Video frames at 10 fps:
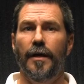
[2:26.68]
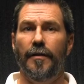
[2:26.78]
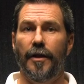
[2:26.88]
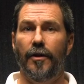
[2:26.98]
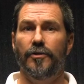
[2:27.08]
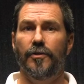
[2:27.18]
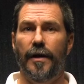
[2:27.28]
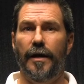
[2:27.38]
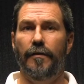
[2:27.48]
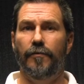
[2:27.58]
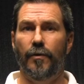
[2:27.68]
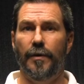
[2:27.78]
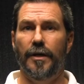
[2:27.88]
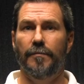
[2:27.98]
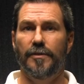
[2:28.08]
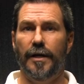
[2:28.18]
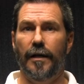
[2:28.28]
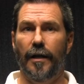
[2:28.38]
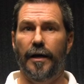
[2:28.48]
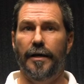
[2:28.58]
They also have Iridium
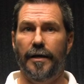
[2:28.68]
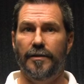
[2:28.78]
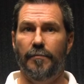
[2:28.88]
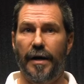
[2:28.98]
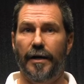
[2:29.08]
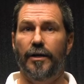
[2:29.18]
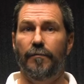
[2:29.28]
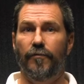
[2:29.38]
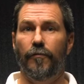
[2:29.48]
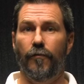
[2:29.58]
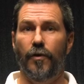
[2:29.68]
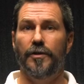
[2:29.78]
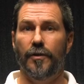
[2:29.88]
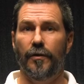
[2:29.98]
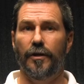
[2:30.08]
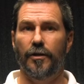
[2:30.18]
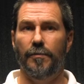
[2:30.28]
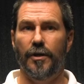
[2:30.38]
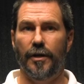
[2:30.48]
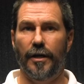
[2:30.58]
satellite as a backup for voice-only
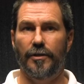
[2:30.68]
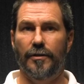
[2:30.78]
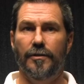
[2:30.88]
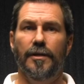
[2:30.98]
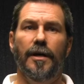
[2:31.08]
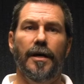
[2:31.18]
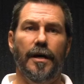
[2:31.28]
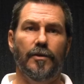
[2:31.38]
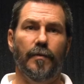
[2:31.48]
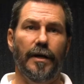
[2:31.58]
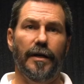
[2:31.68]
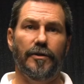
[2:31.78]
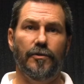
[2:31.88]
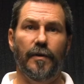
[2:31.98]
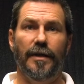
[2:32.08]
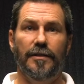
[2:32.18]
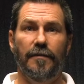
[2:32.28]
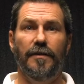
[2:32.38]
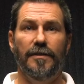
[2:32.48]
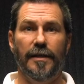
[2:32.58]
communications, as well as
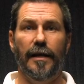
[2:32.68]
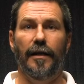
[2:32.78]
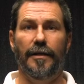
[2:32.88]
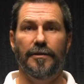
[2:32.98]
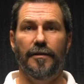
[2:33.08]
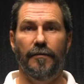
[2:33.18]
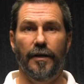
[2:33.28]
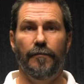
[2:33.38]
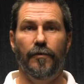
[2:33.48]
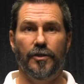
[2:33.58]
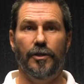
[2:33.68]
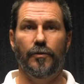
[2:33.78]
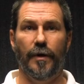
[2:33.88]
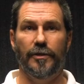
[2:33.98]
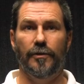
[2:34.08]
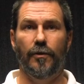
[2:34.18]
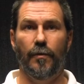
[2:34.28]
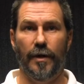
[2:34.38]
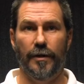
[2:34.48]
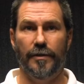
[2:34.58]
DirecTV satellite TV for situational
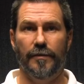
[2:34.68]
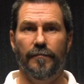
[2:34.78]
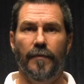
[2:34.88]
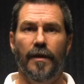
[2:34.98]
awareness.